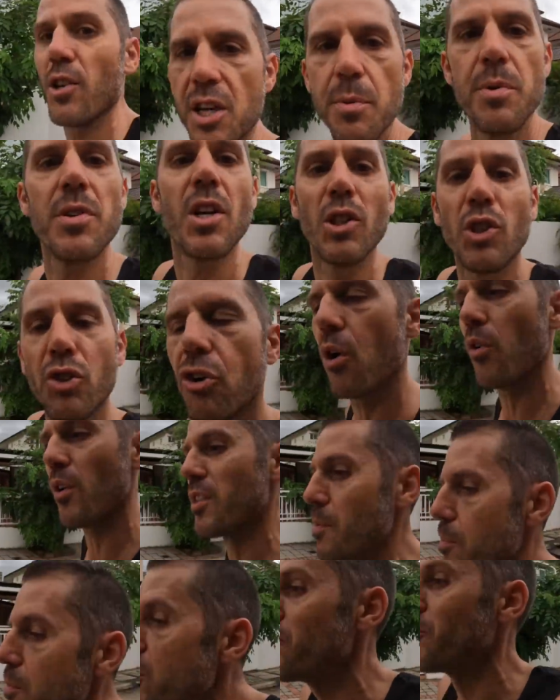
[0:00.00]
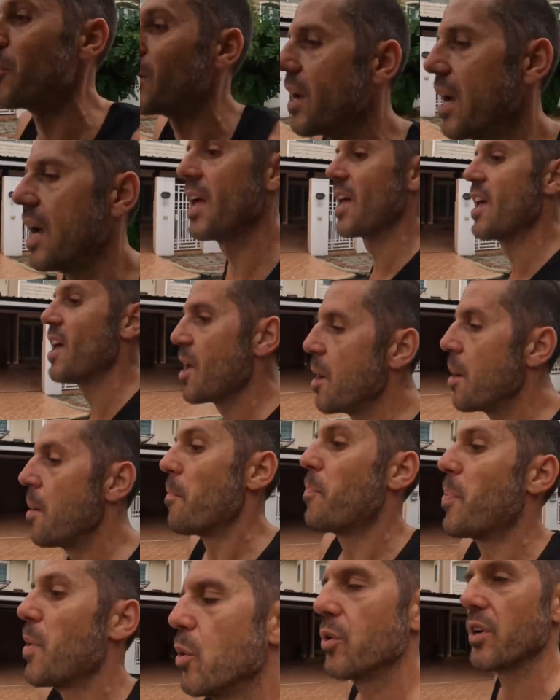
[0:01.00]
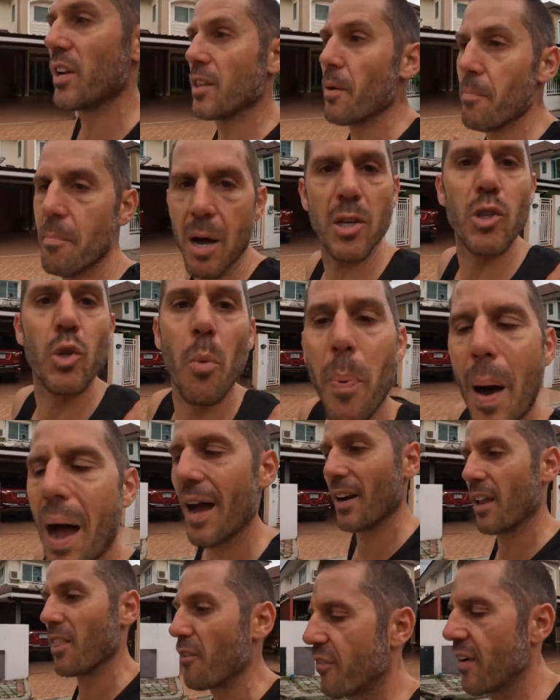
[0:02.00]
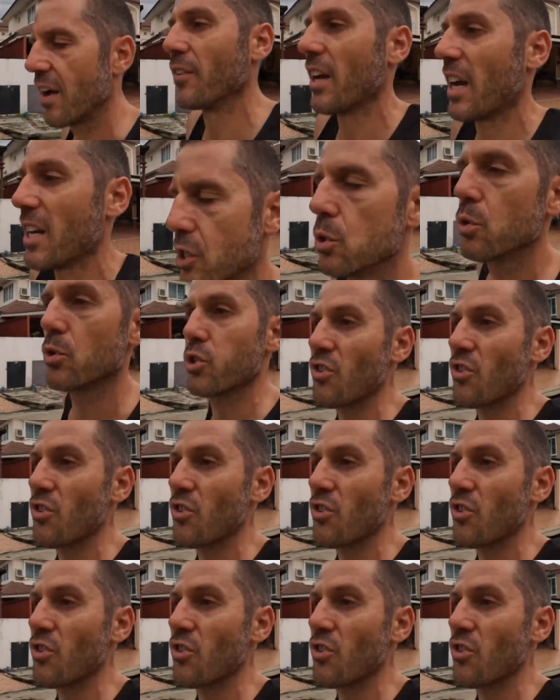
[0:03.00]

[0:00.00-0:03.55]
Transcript: she was controlling the movement, building the muscle pattern and the foundational